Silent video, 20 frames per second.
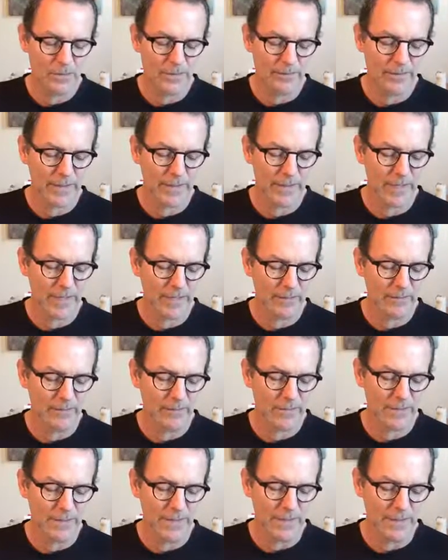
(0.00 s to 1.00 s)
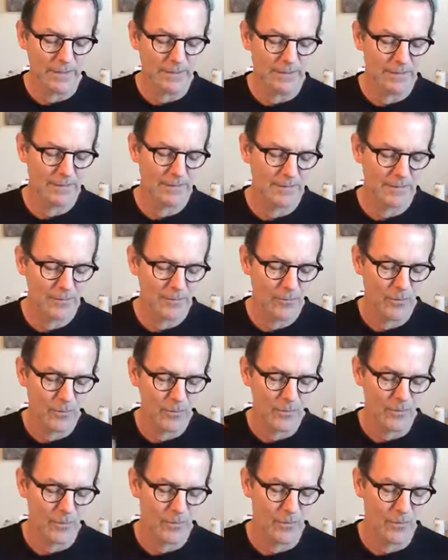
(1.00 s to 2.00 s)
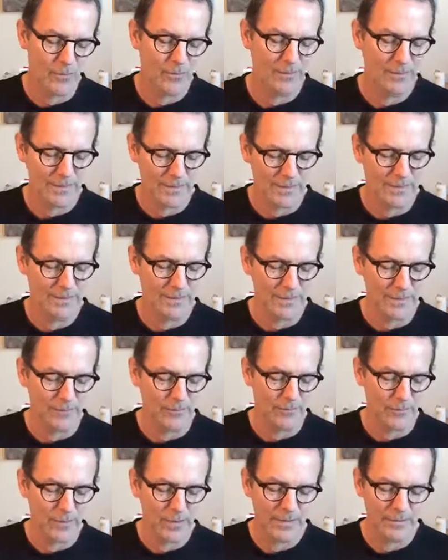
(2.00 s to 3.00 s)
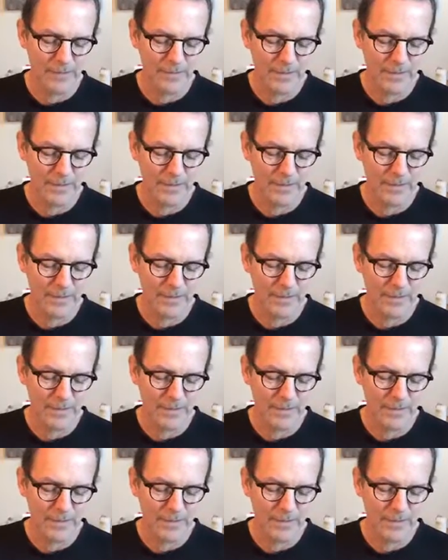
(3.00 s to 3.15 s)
of the kind of sense, quote unquote, they stand for.